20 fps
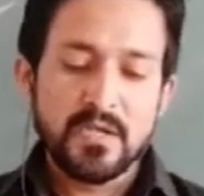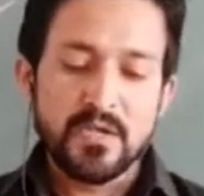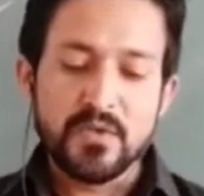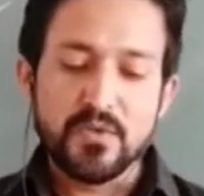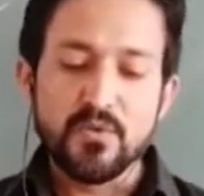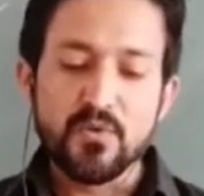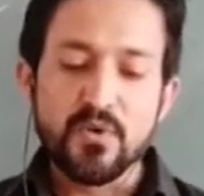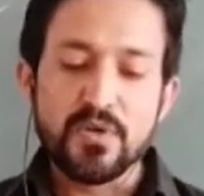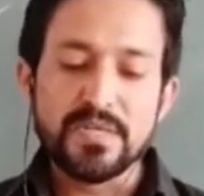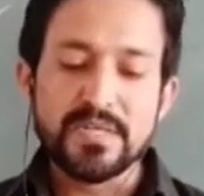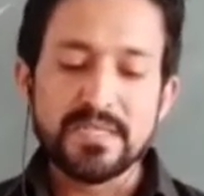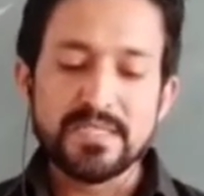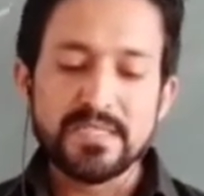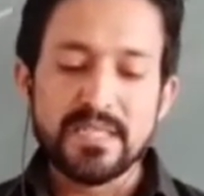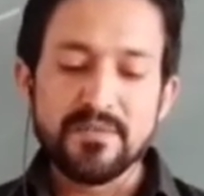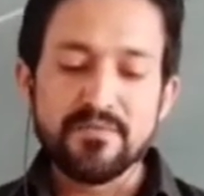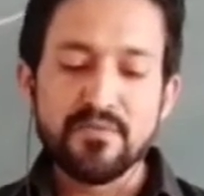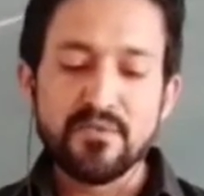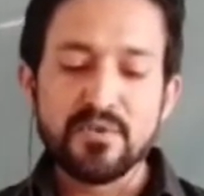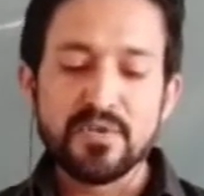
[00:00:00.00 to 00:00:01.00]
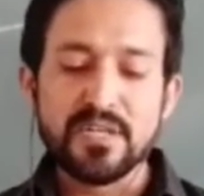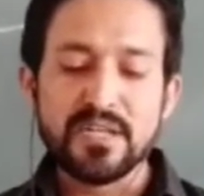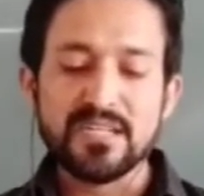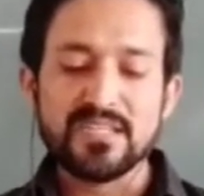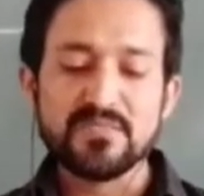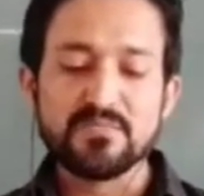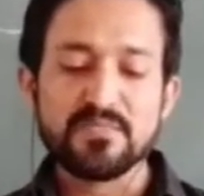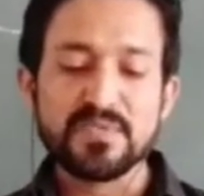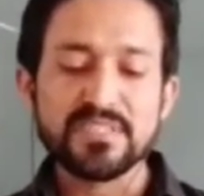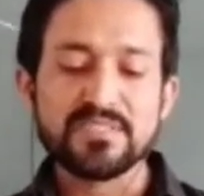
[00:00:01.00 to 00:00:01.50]
golden
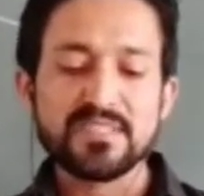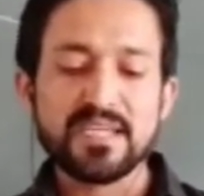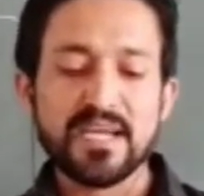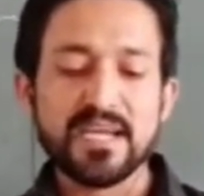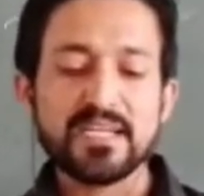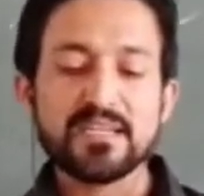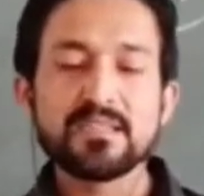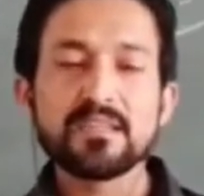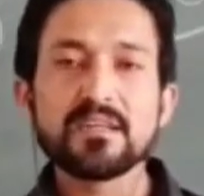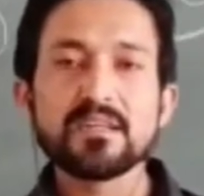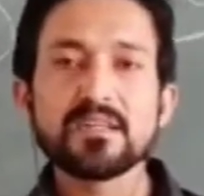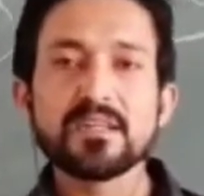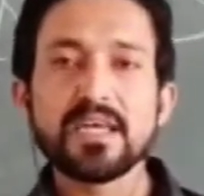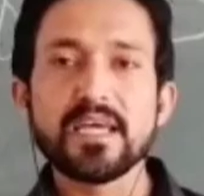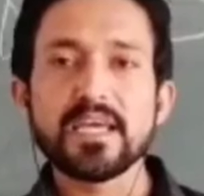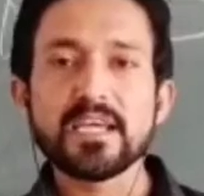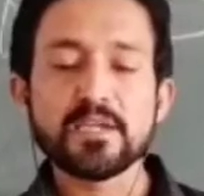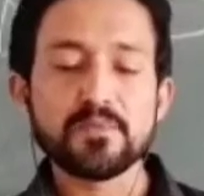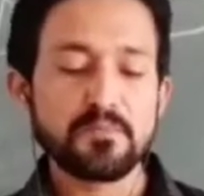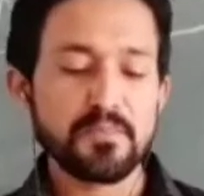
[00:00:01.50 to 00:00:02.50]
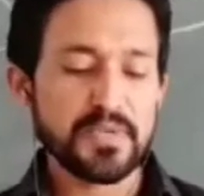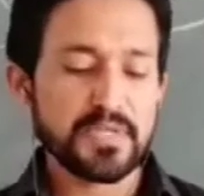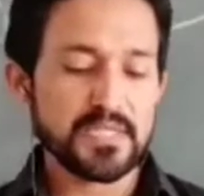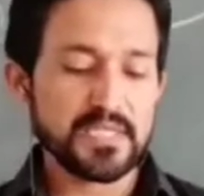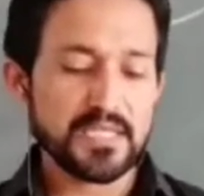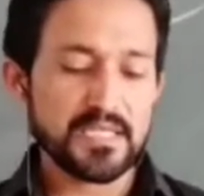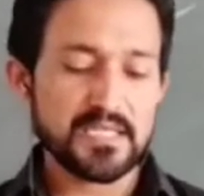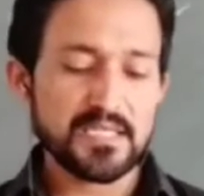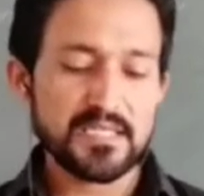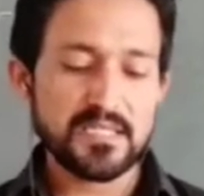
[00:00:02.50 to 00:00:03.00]
daffodils beside the lake
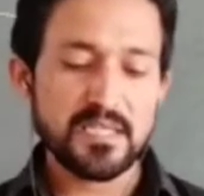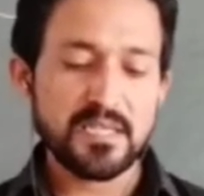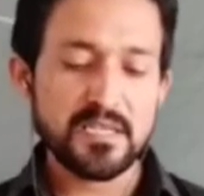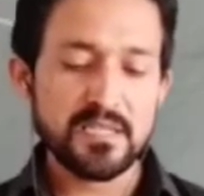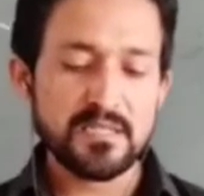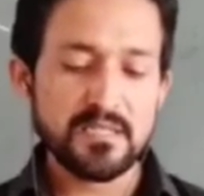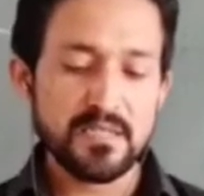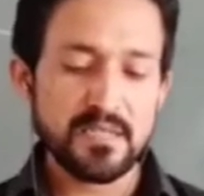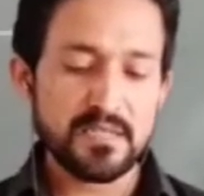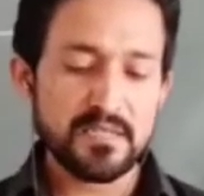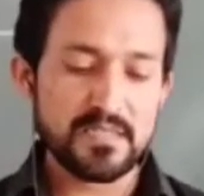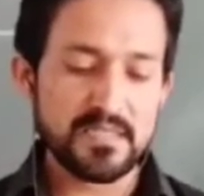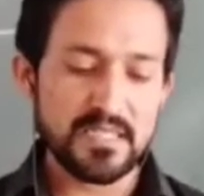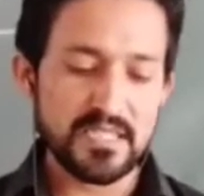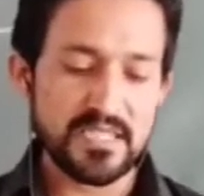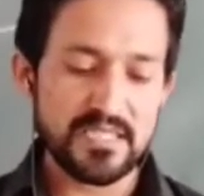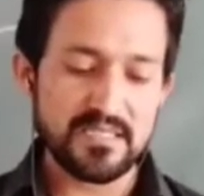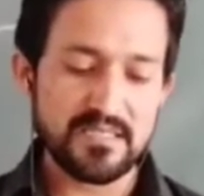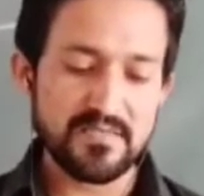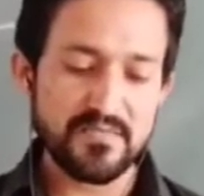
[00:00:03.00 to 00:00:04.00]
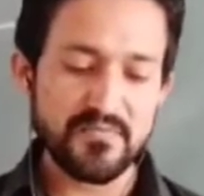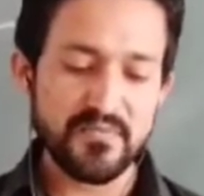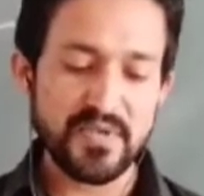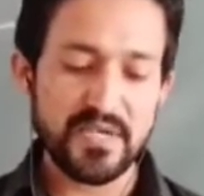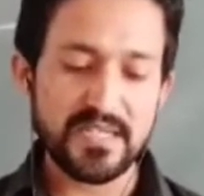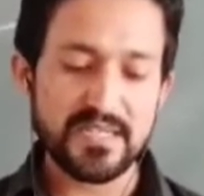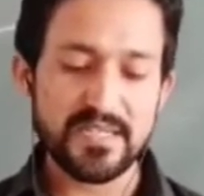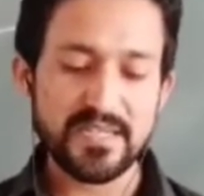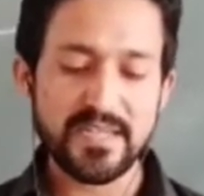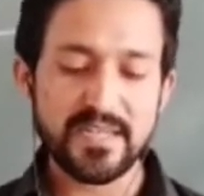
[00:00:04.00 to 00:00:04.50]
beneath the trees,
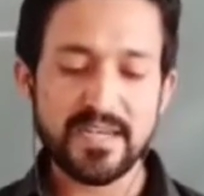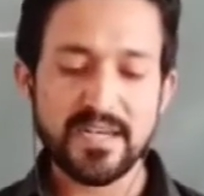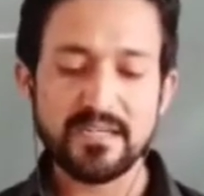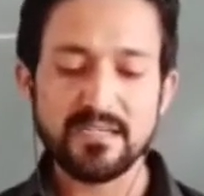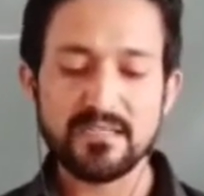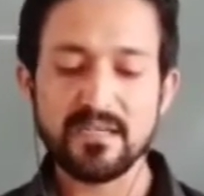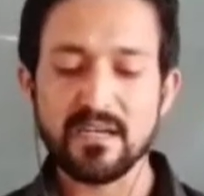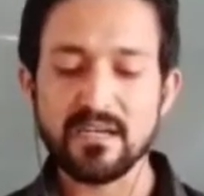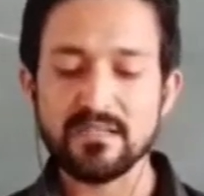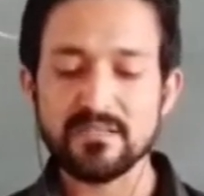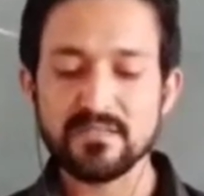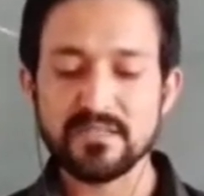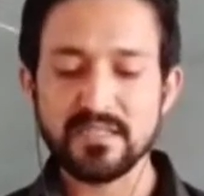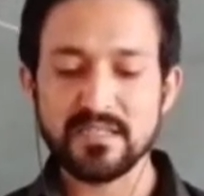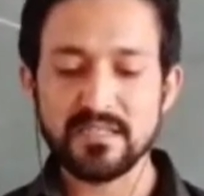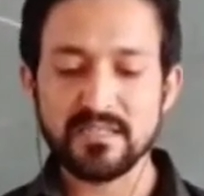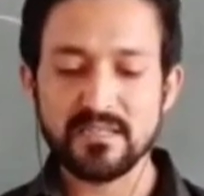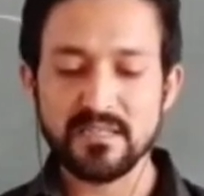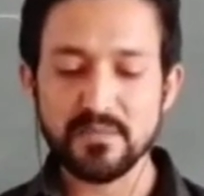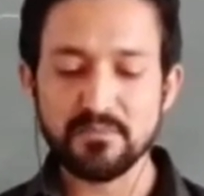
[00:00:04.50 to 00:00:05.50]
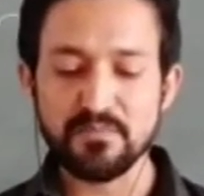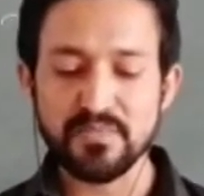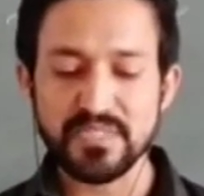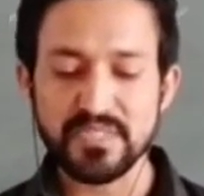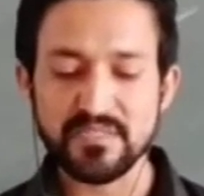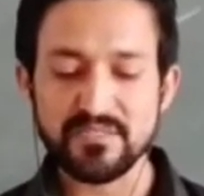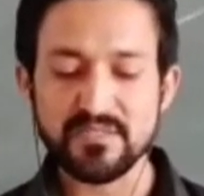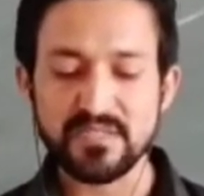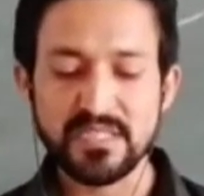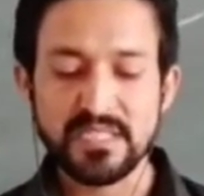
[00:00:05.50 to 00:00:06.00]
fluttering and dancing in the
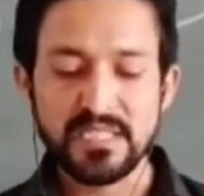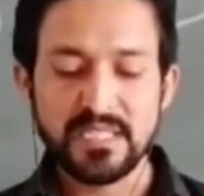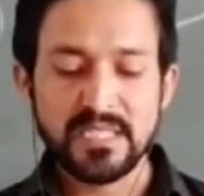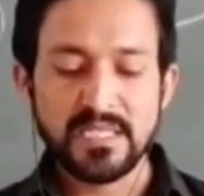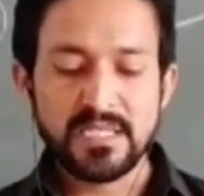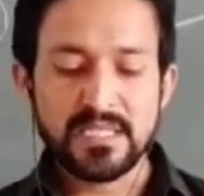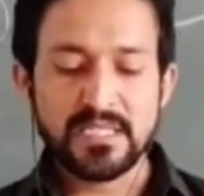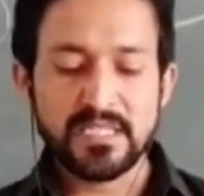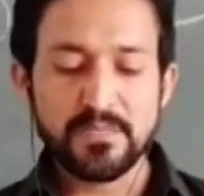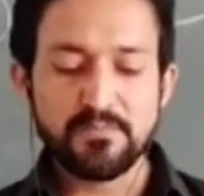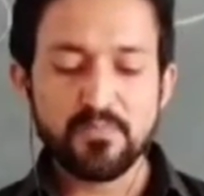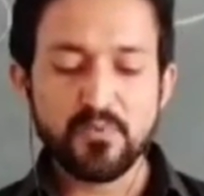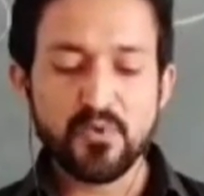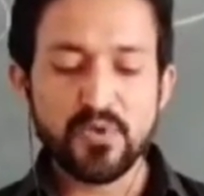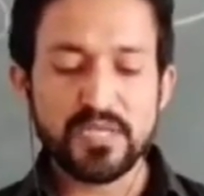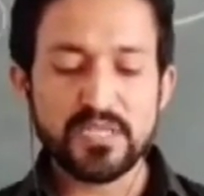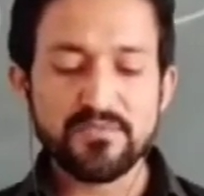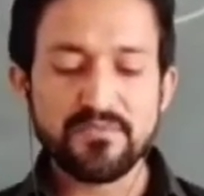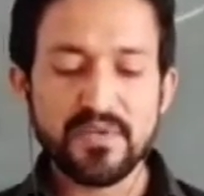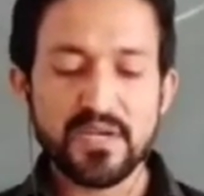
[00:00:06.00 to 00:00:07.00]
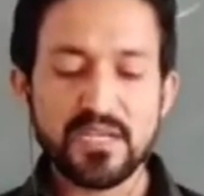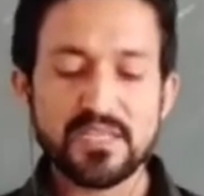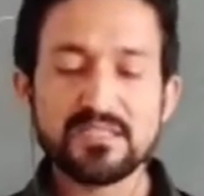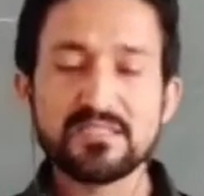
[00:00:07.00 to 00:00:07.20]
breeze. The poet was